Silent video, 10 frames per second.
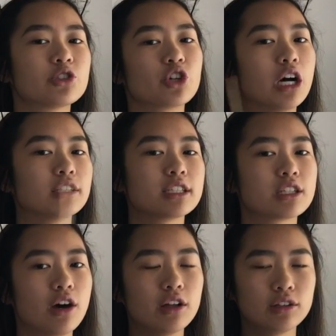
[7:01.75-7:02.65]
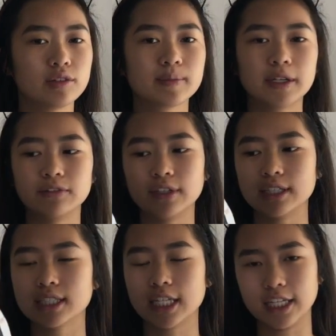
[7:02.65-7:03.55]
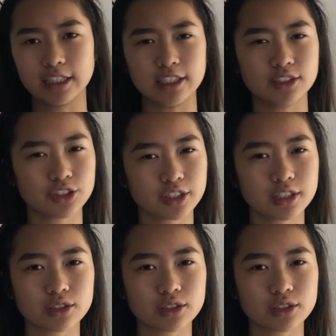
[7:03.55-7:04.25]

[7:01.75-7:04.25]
draw this all over my face, and I usually